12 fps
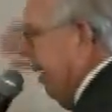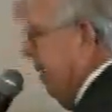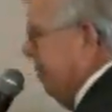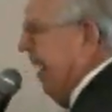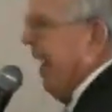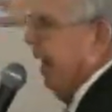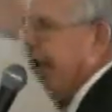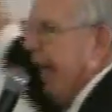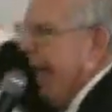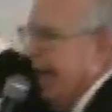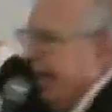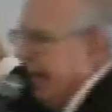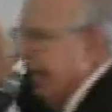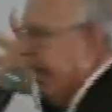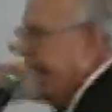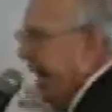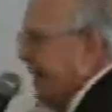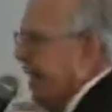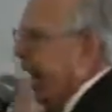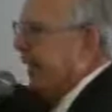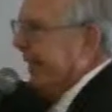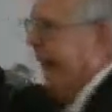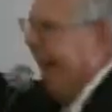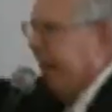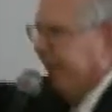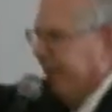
a bale of hay and he'd got cattle